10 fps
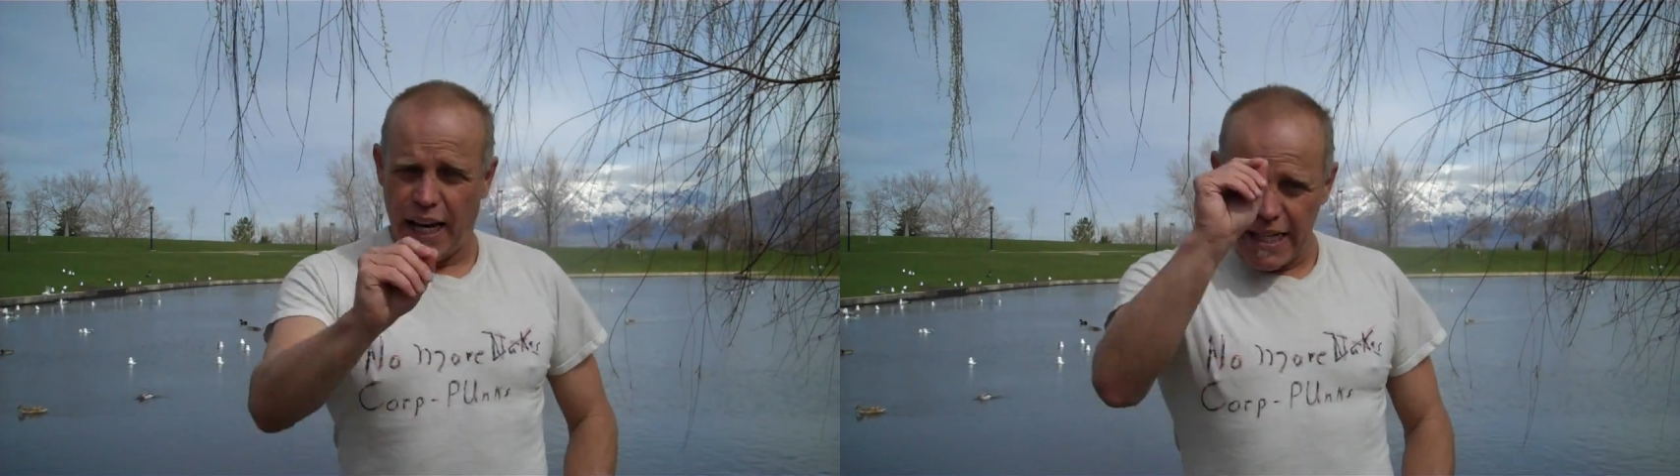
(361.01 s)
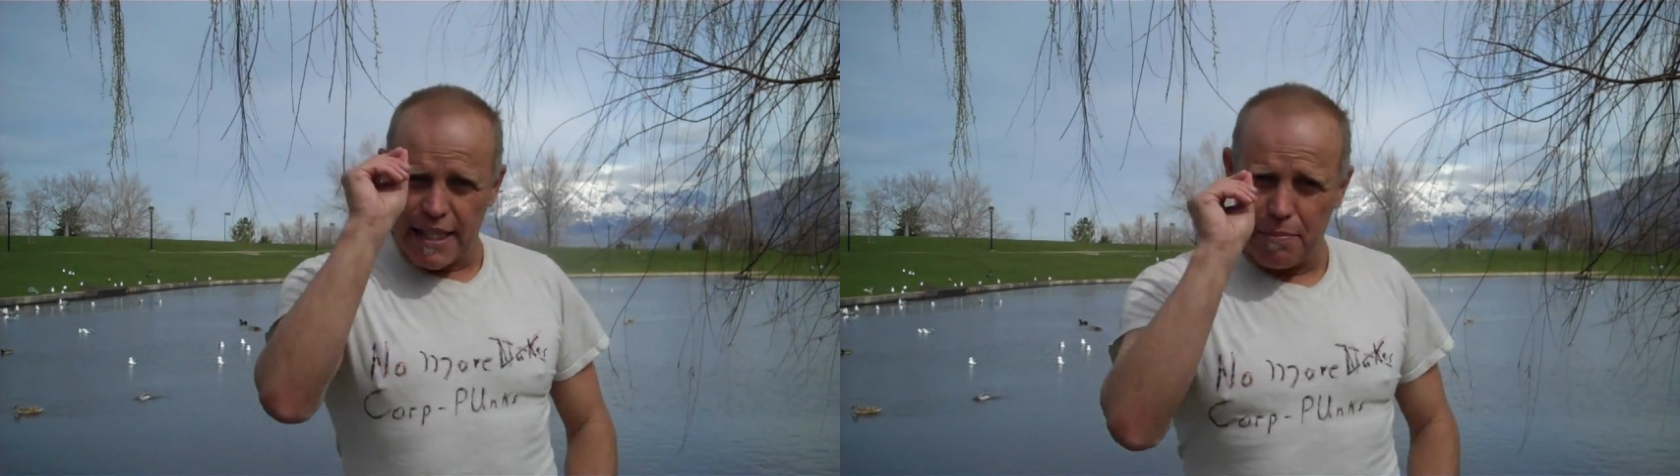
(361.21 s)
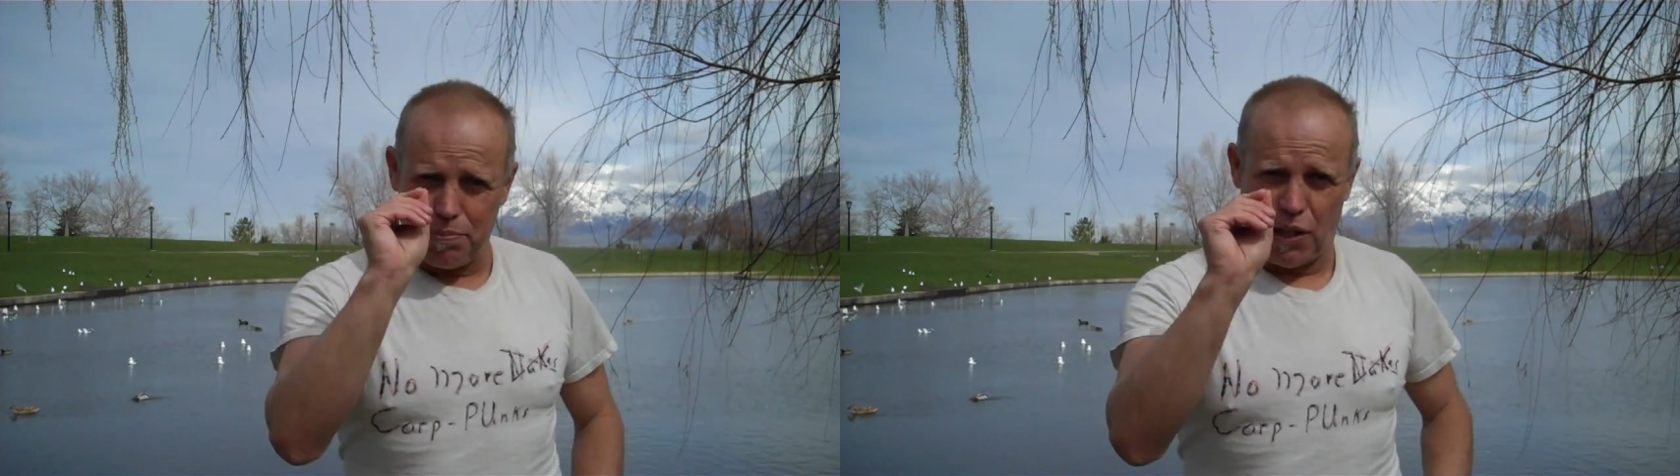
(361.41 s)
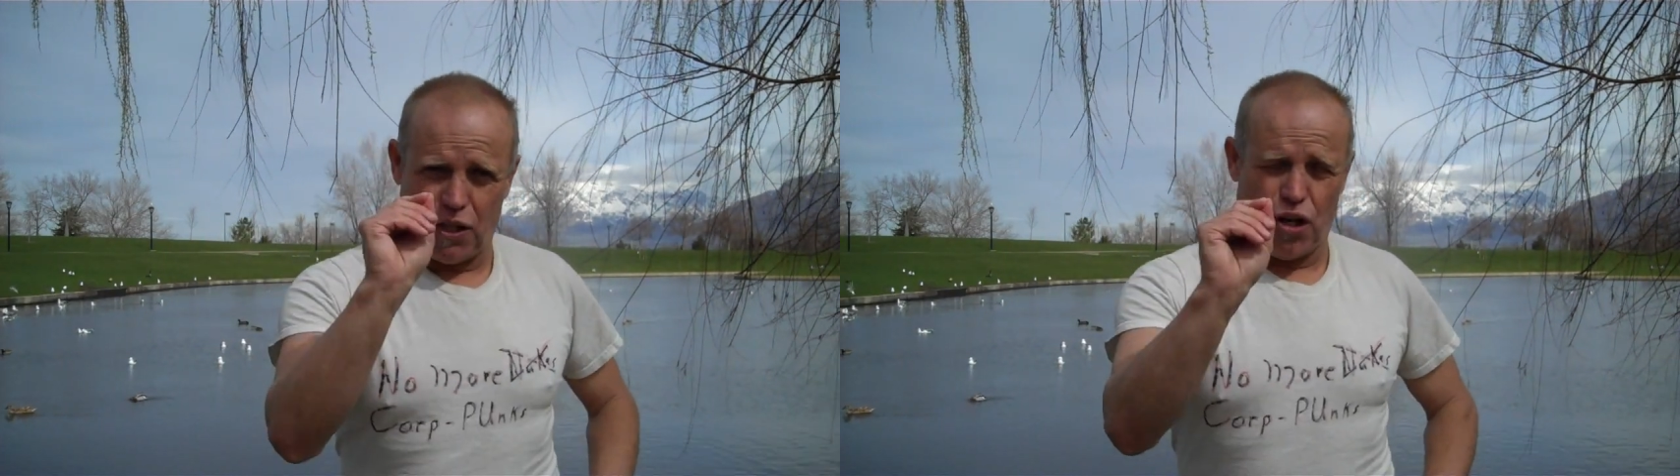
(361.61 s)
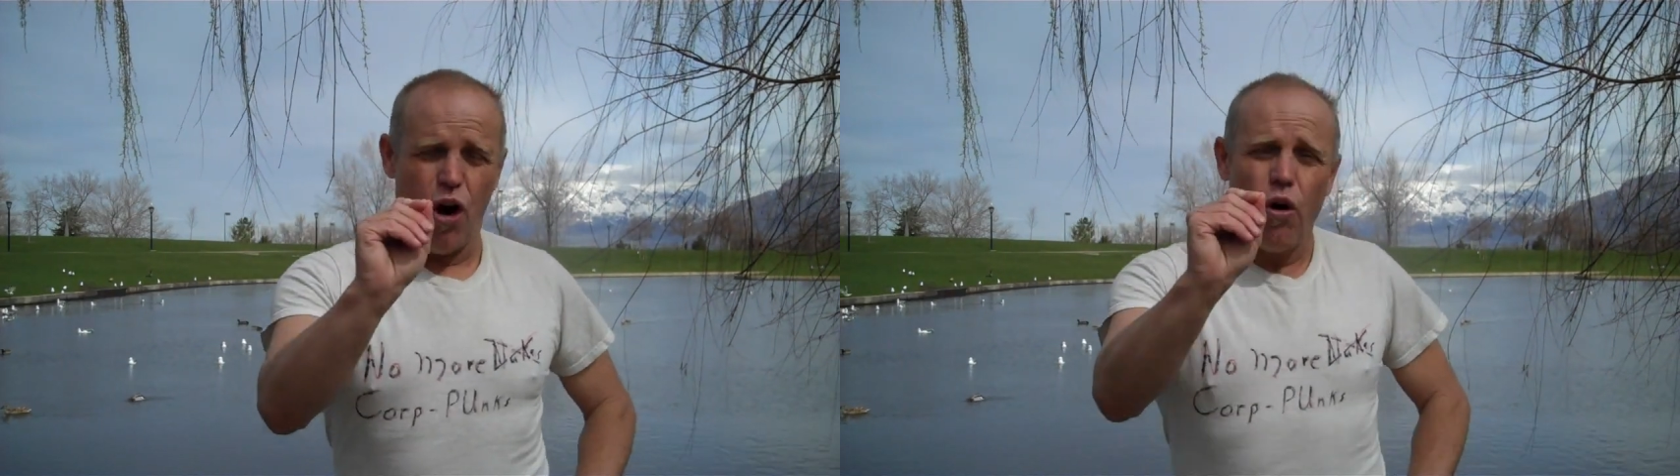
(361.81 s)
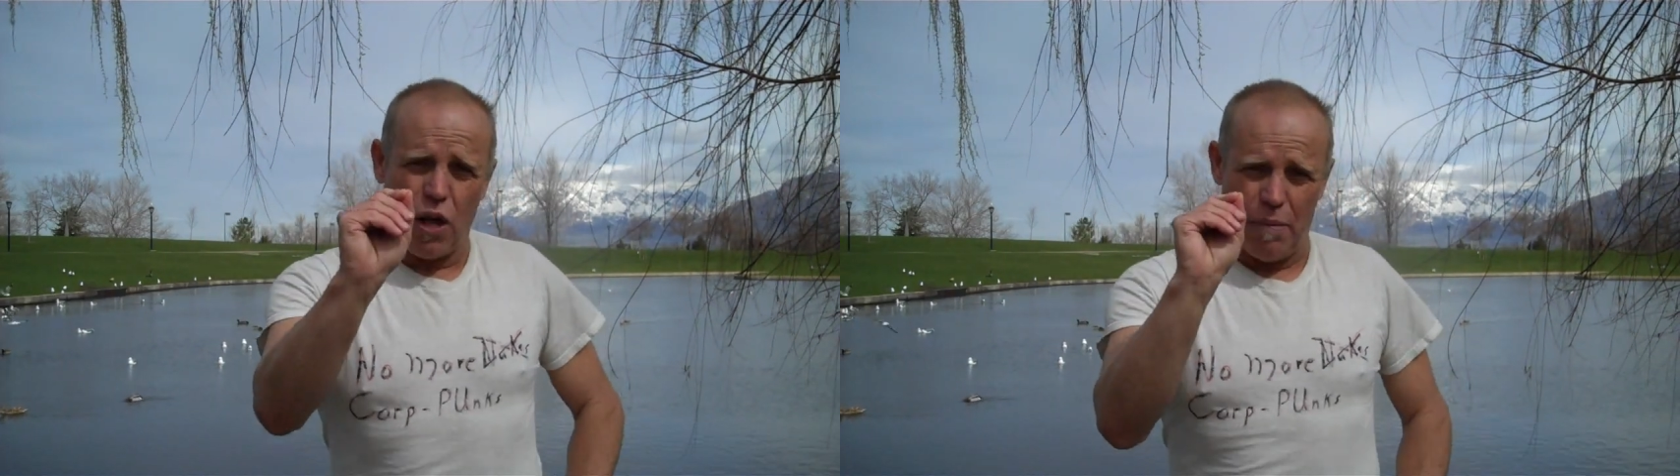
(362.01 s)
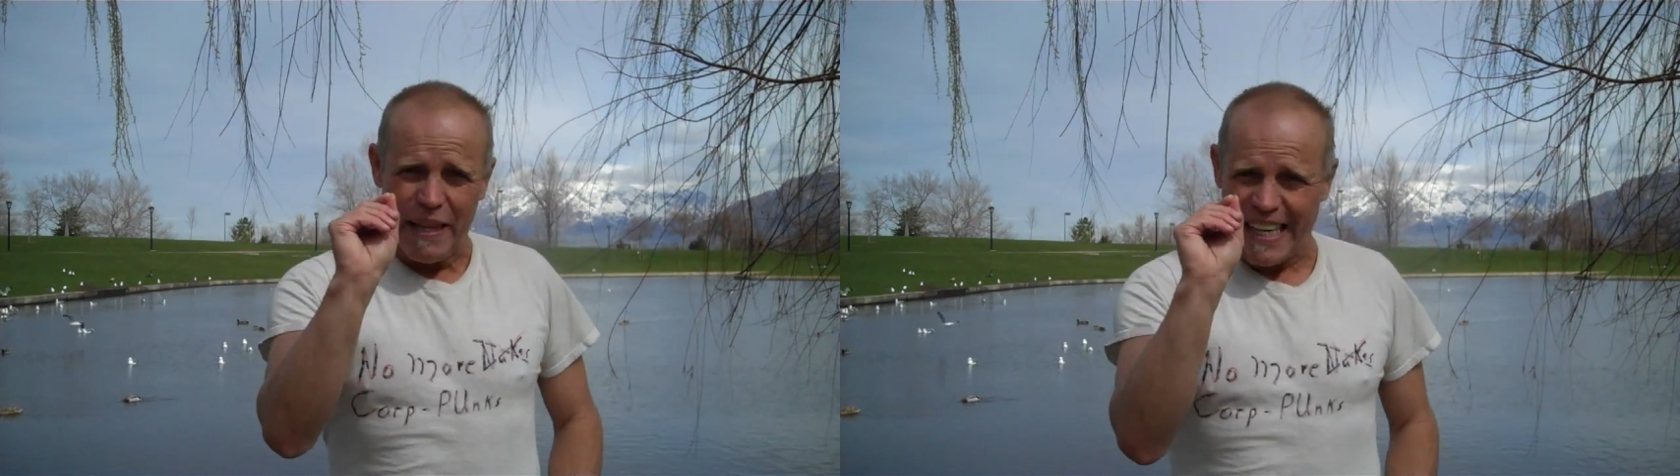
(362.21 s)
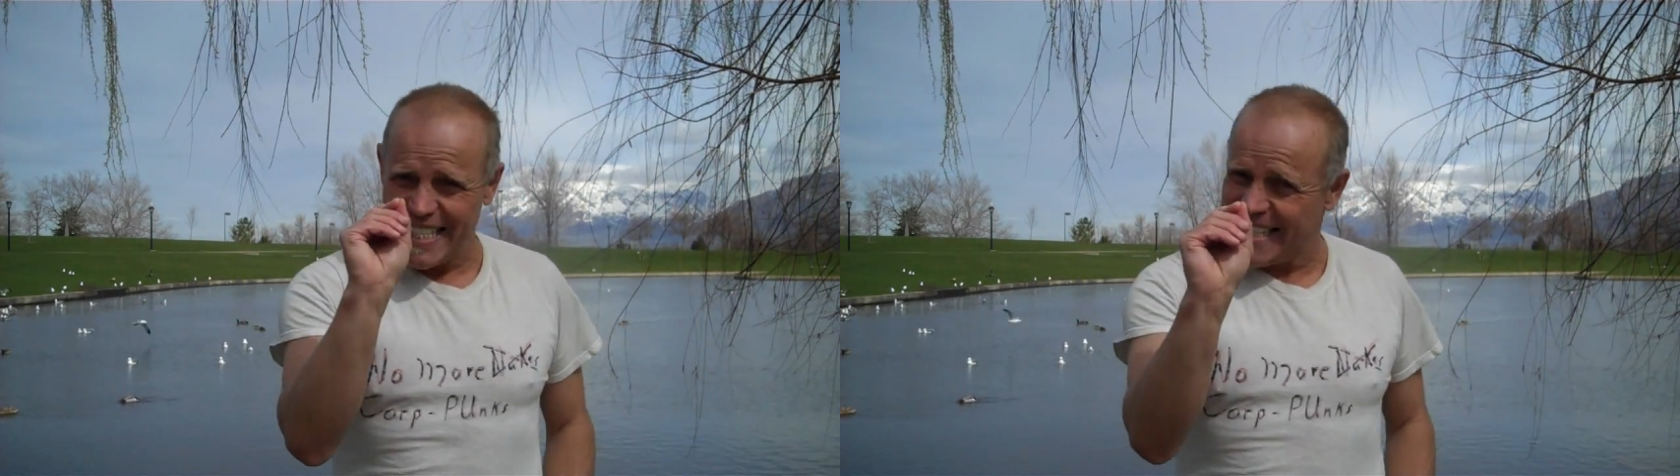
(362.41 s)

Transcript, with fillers: It is the plutonium that